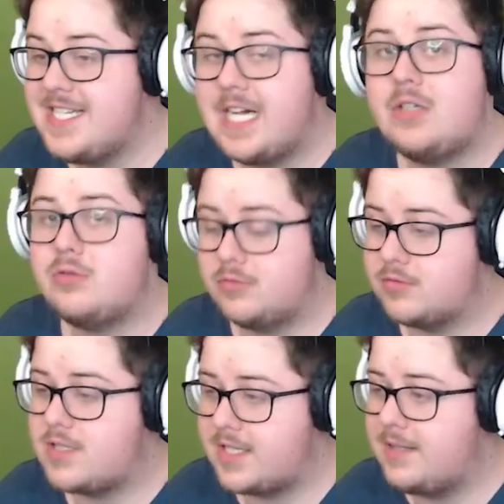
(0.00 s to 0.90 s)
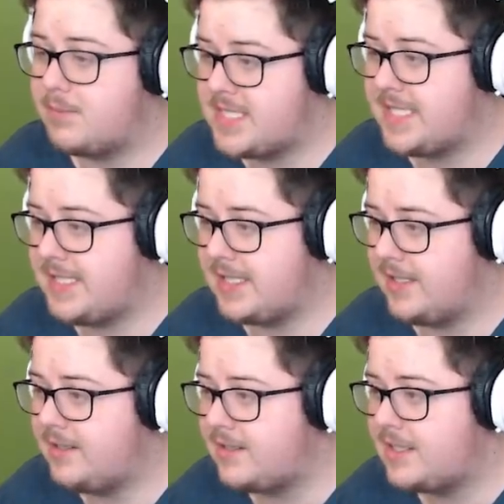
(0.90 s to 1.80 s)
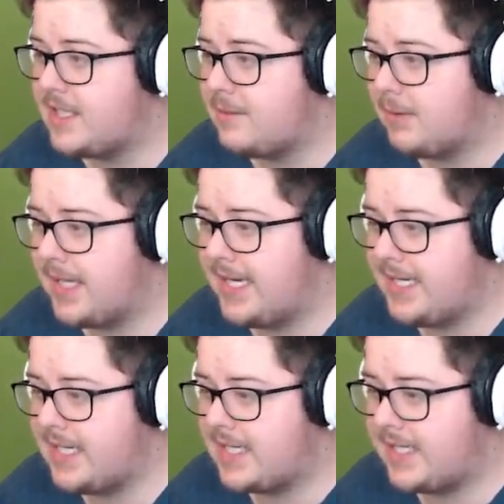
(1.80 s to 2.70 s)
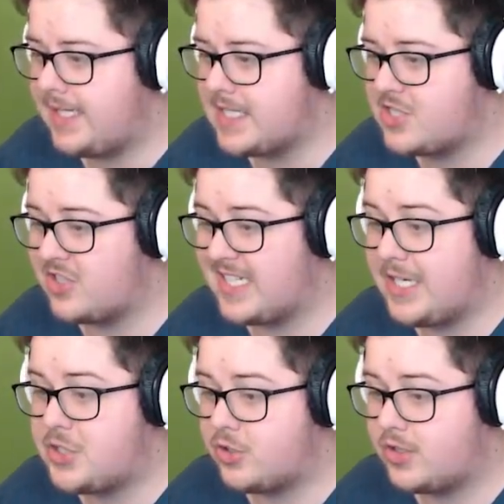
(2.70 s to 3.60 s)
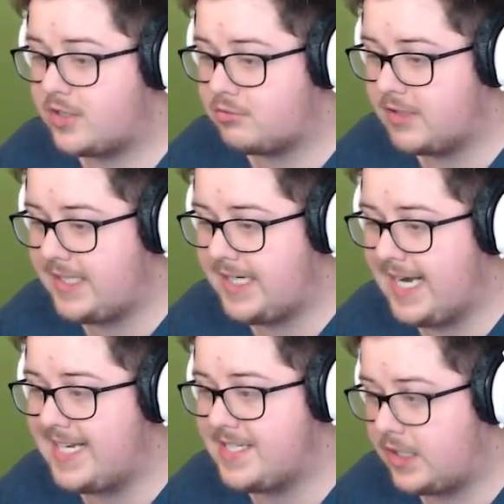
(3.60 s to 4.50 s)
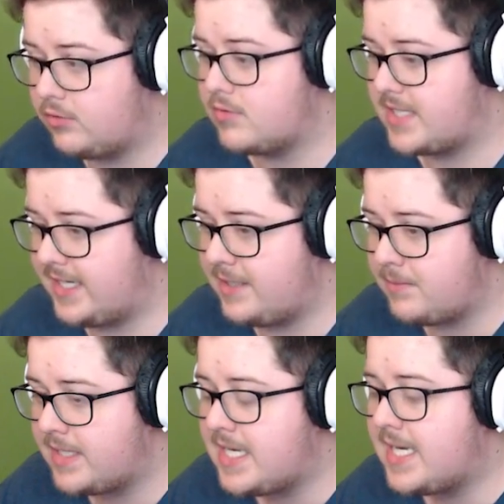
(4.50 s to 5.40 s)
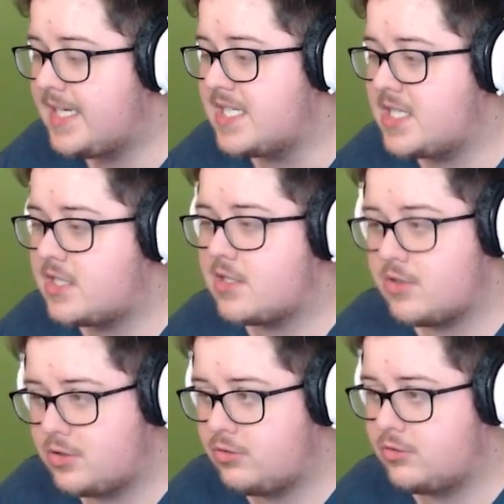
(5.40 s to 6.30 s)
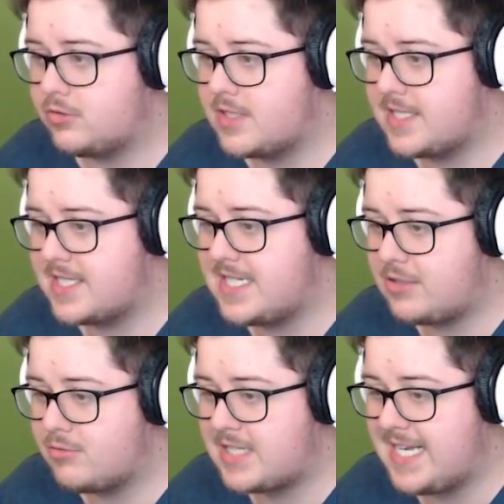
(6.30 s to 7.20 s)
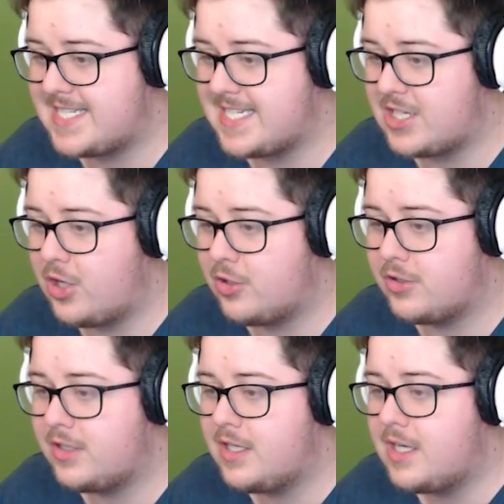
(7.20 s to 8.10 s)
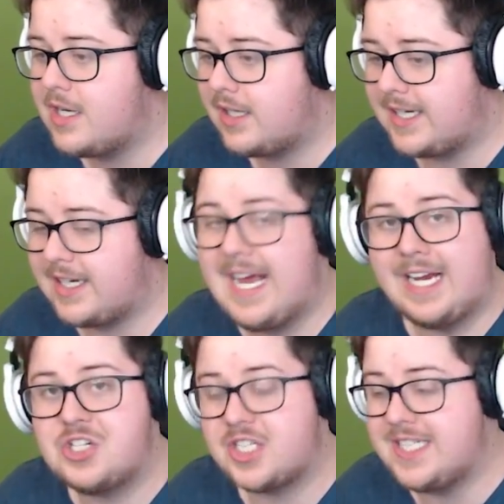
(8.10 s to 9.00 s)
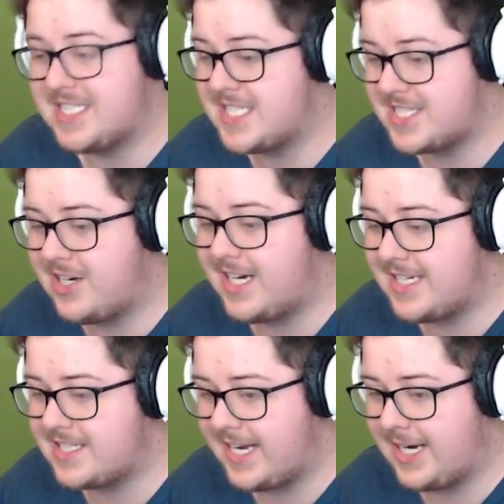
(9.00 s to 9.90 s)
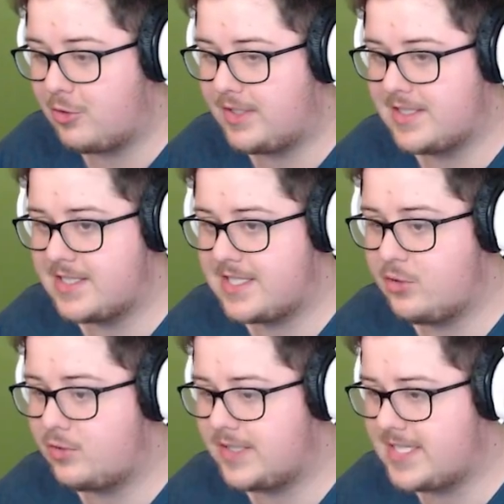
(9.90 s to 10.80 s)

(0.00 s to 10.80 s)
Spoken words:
Knuckles, in particular, playing the Sonic the Hedgehog 3 and Knuckles game is so cool, since Knuckles has his own, like, actually designed areas in all these